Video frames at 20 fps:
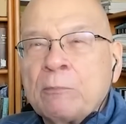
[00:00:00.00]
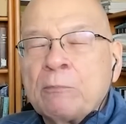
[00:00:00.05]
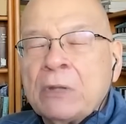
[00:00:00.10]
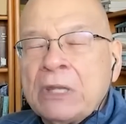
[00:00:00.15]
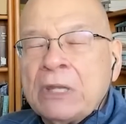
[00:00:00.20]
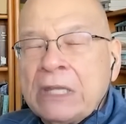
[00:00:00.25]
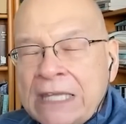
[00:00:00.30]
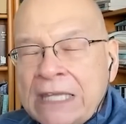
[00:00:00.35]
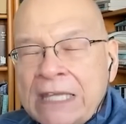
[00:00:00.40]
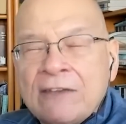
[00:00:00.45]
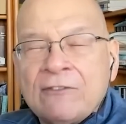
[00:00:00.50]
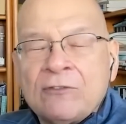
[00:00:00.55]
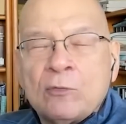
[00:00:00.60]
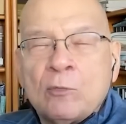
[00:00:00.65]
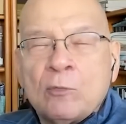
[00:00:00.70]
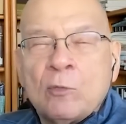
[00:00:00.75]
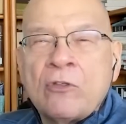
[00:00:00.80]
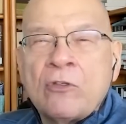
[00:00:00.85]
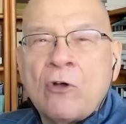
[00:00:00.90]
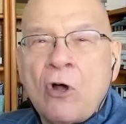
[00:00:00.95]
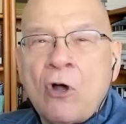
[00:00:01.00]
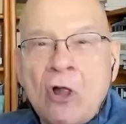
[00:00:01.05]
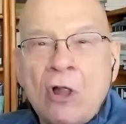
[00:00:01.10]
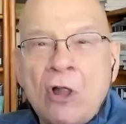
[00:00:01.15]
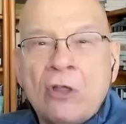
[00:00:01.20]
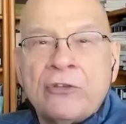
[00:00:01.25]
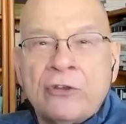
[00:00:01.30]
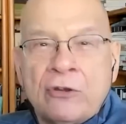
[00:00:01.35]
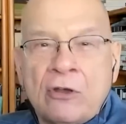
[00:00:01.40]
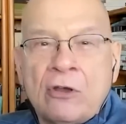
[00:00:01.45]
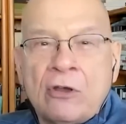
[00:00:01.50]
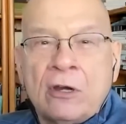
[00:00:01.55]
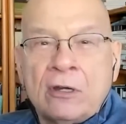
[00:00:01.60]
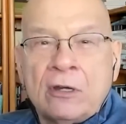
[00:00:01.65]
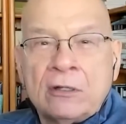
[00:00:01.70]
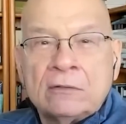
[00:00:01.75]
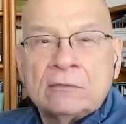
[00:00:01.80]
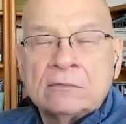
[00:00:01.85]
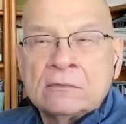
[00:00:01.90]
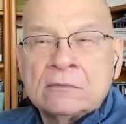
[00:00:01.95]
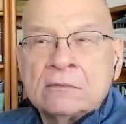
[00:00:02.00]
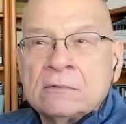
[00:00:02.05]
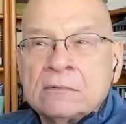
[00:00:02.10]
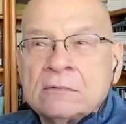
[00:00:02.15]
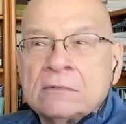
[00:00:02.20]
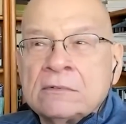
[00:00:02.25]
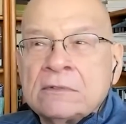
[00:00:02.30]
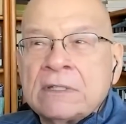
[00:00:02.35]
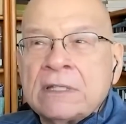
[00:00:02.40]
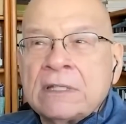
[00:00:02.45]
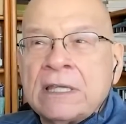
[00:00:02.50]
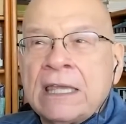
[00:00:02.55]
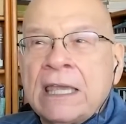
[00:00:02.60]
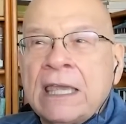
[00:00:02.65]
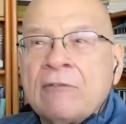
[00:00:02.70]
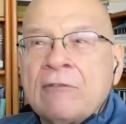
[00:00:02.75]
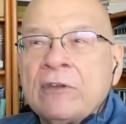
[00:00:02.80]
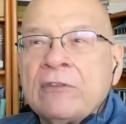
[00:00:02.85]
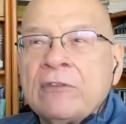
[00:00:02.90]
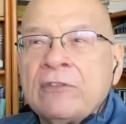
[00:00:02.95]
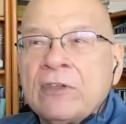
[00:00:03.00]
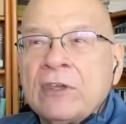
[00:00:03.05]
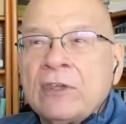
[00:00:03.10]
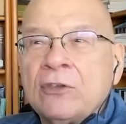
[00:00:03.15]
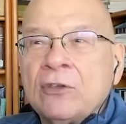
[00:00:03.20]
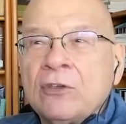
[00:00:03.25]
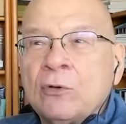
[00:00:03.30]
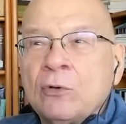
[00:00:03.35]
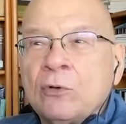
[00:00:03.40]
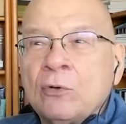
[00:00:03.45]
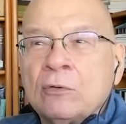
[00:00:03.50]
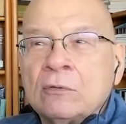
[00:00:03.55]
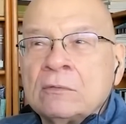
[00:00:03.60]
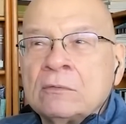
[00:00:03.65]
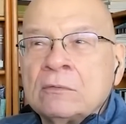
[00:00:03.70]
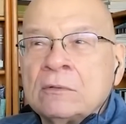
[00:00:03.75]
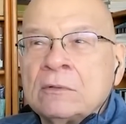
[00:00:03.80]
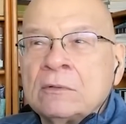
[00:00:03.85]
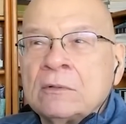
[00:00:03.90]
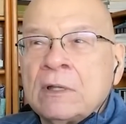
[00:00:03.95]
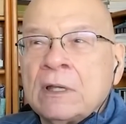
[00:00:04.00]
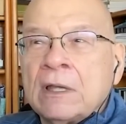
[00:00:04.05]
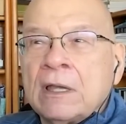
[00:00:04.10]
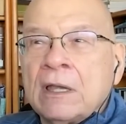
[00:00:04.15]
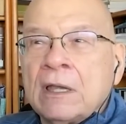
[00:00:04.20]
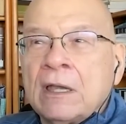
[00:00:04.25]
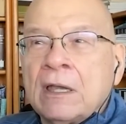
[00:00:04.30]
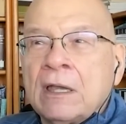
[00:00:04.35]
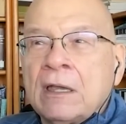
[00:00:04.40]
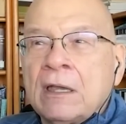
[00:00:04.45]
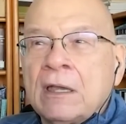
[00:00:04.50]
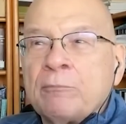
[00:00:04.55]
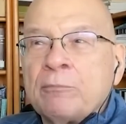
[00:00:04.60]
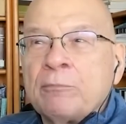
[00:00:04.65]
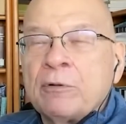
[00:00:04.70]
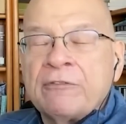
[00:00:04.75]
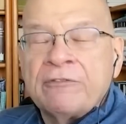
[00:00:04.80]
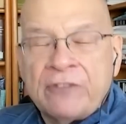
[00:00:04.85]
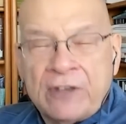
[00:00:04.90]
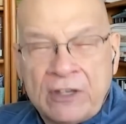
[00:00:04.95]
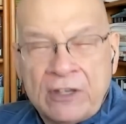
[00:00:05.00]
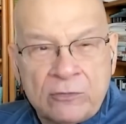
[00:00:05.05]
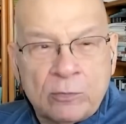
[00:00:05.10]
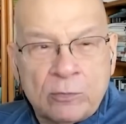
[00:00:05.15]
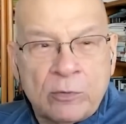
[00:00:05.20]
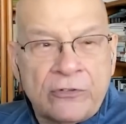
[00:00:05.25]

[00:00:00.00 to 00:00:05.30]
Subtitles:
believed with all your heart everything you profess